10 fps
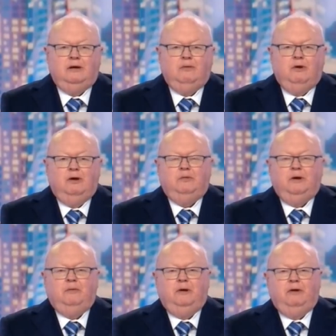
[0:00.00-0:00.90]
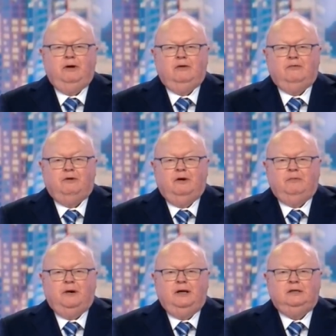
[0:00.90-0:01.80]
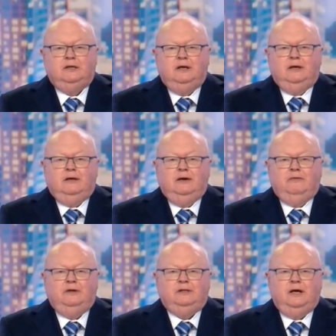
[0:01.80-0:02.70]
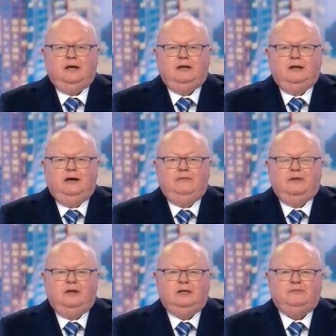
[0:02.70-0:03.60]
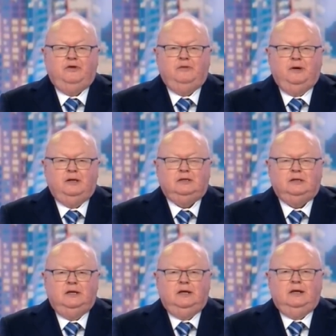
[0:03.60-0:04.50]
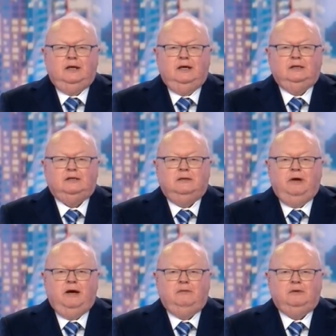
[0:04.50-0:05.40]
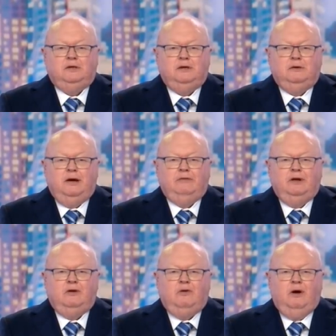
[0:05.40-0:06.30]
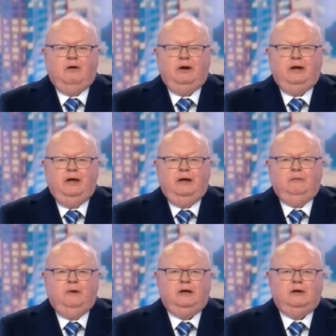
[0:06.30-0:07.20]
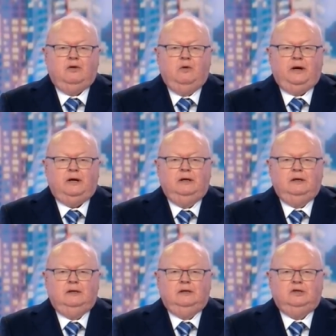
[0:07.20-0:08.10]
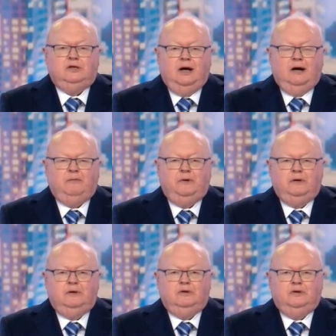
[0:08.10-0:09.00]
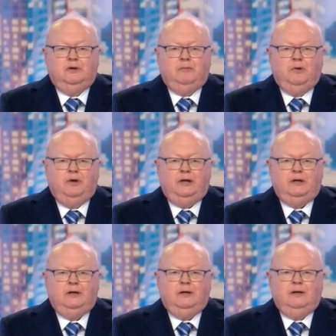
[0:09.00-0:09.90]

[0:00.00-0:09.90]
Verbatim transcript: that it won't be appearing on the front page every second day for the next few months, is to be able to have an inquiry, make it quick, sharp, to the point.